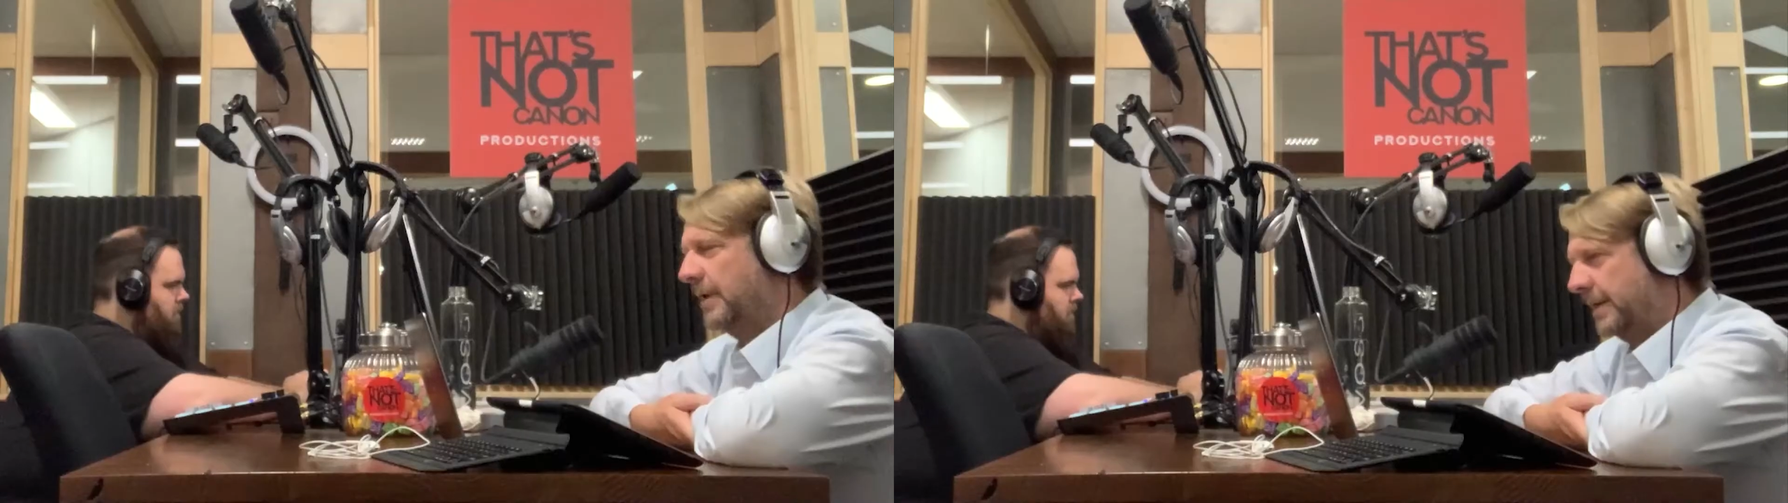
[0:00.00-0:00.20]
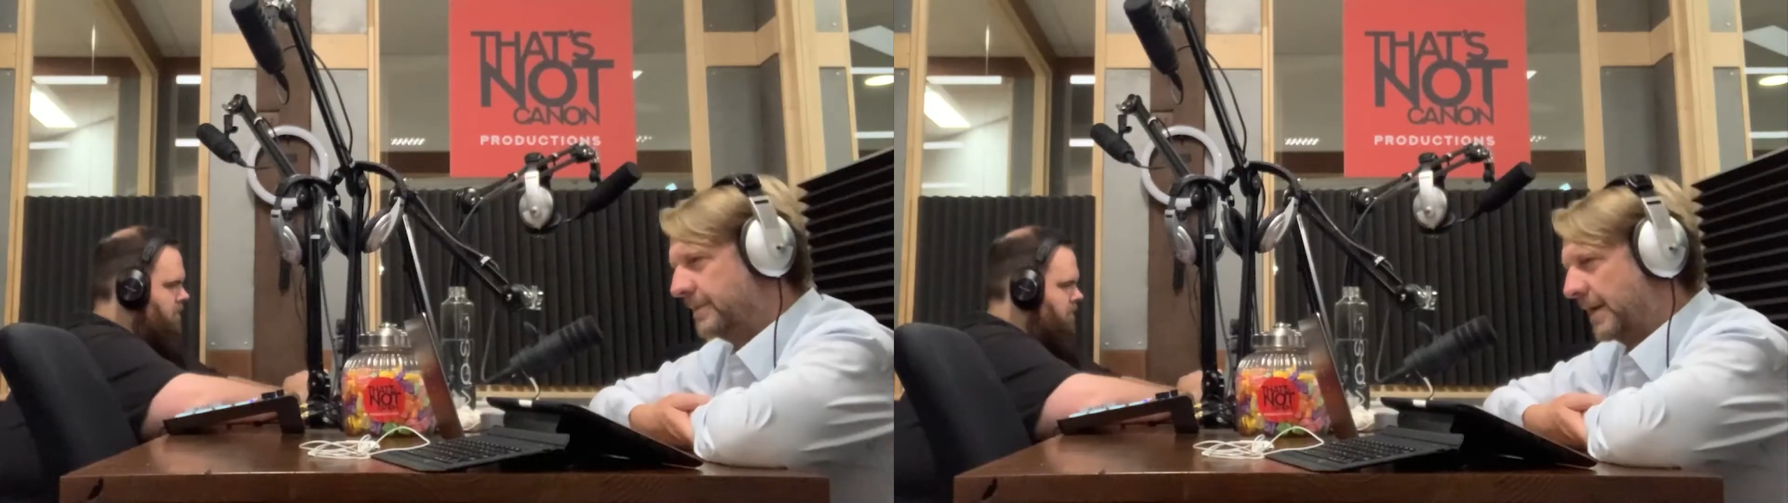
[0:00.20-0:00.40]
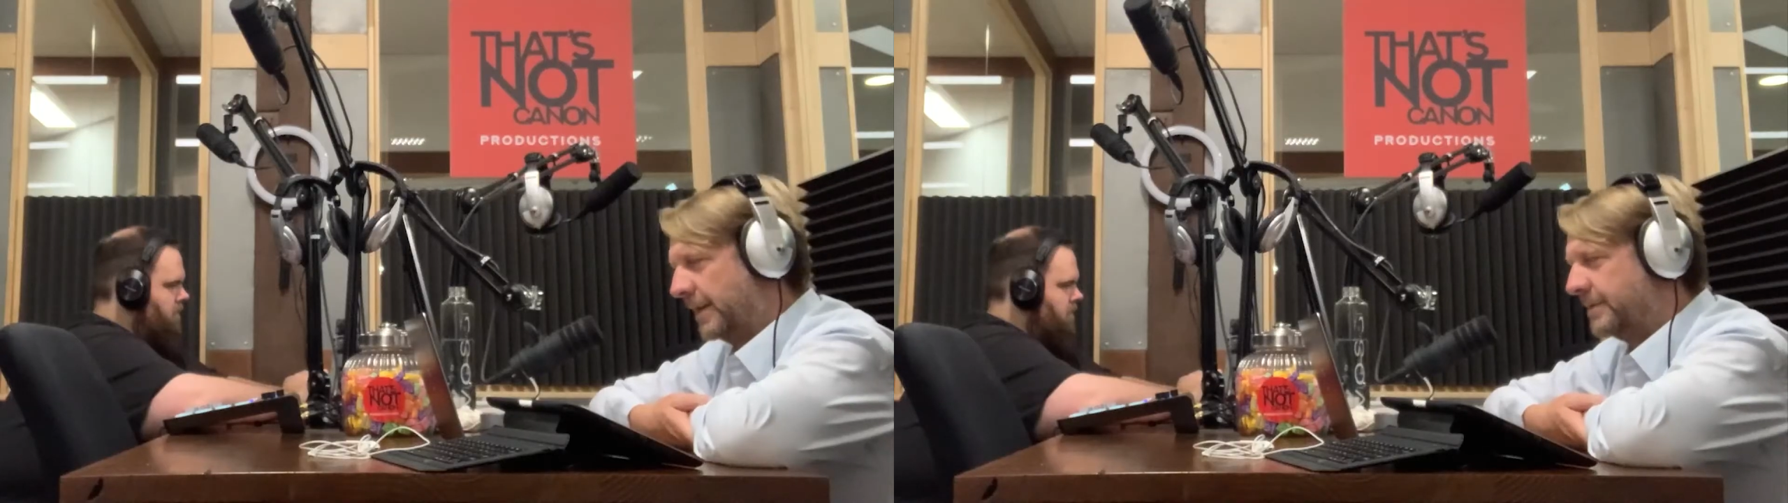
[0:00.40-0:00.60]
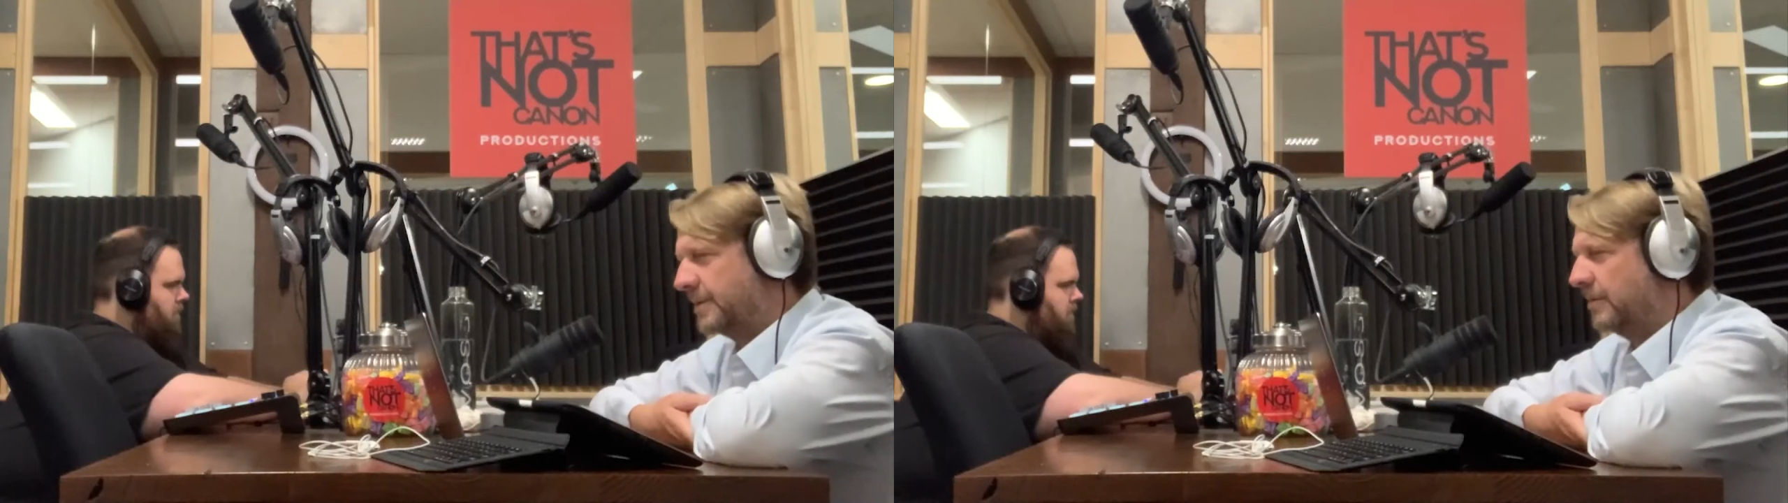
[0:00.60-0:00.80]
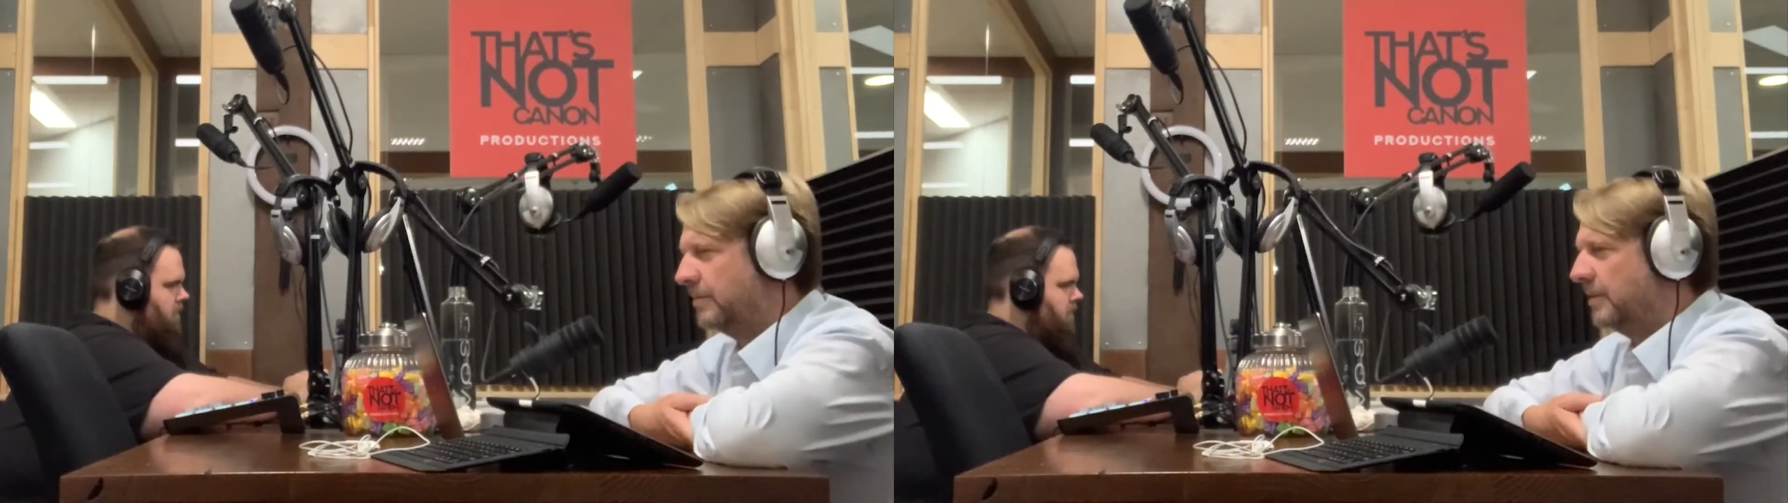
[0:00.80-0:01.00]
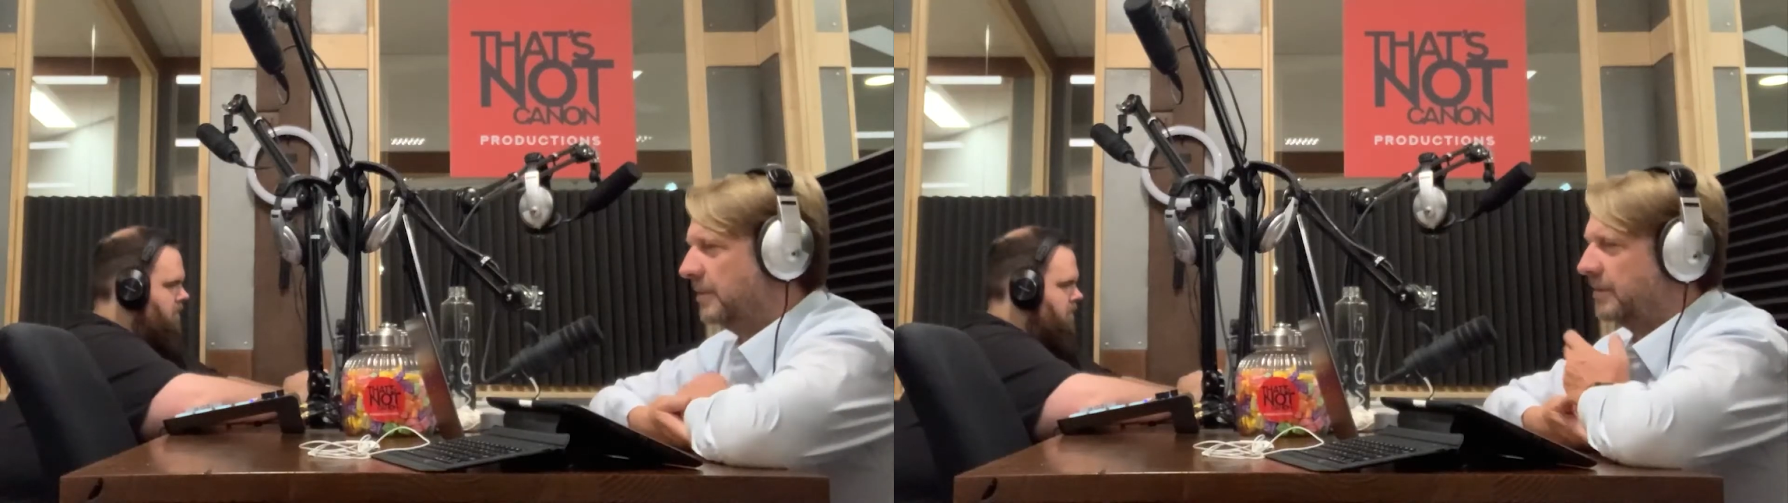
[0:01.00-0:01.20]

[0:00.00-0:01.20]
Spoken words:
exactly. So